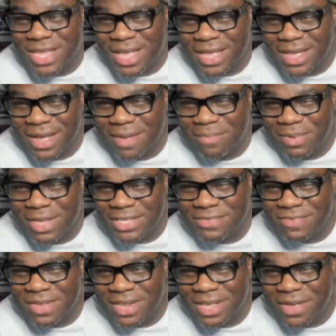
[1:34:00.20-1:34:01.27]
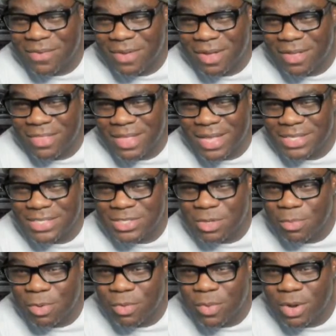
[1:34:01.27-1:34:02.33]
that complex video on that
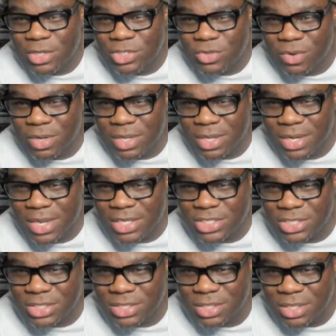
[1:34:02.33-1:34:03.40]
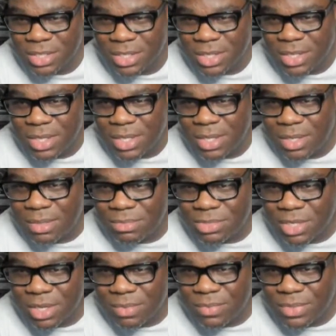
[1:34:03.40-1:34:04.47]
super rare Jordan collection.
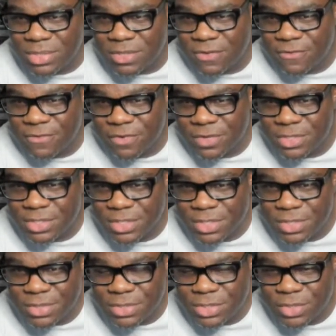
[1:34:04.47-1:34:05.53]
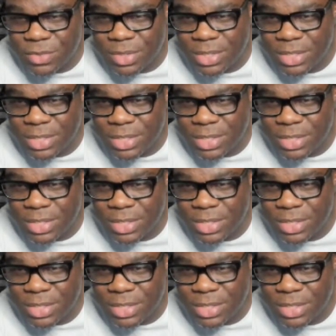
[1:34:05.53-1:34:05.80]
MJ was the first dude doing